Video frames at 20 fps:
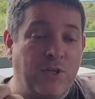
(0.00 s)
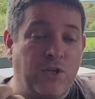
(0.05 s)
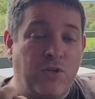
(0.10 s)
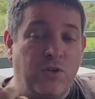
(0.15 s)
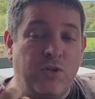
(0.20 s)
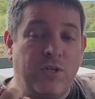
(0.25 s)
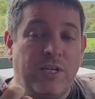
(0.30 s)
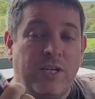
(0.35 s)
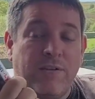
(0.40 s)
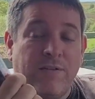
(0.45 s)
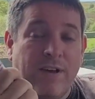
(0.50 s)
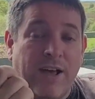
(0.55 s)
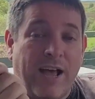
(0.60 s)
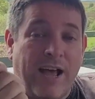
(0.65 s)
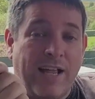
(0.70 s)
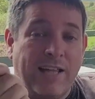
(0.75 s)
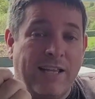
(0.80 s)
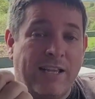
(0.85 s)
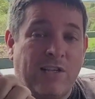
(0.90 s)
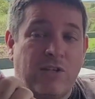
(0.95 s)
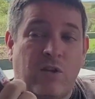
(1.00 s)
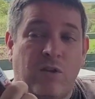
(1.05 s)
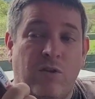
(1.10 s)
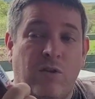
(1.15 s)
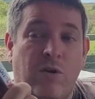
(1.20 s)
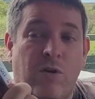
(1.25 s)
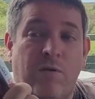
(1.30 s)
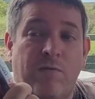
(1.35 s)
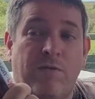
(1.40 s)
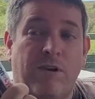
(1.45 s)
to see if I had it. So I
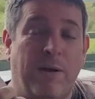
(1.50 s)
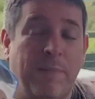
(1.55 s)
thought, for